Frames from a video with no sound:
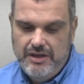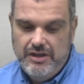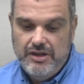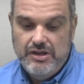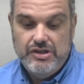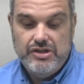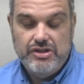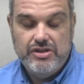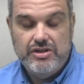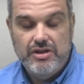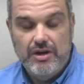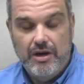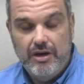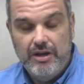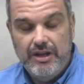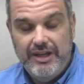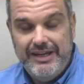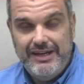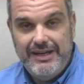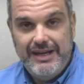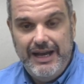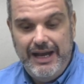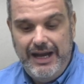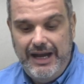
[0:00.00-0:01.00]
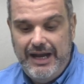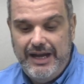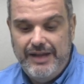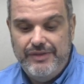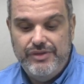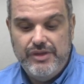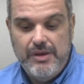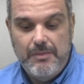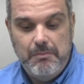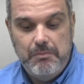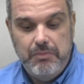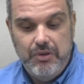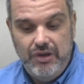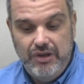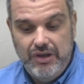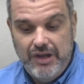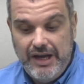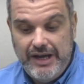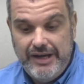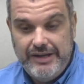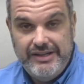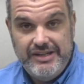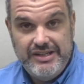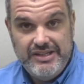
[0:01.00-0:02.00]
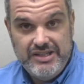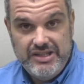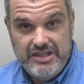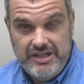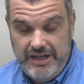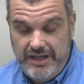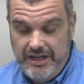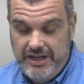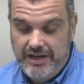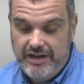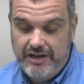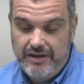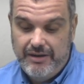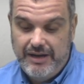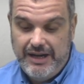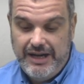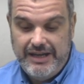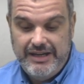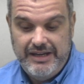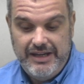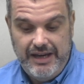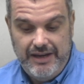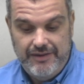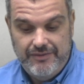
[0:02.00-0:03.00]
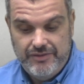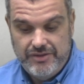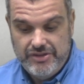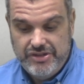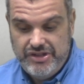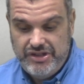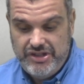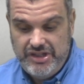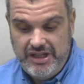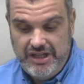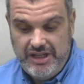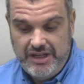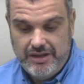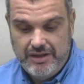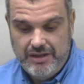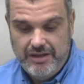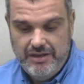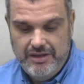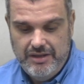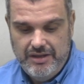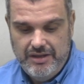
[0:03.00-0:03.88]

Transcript: Charlotte had the blondest hair I'd ever seen.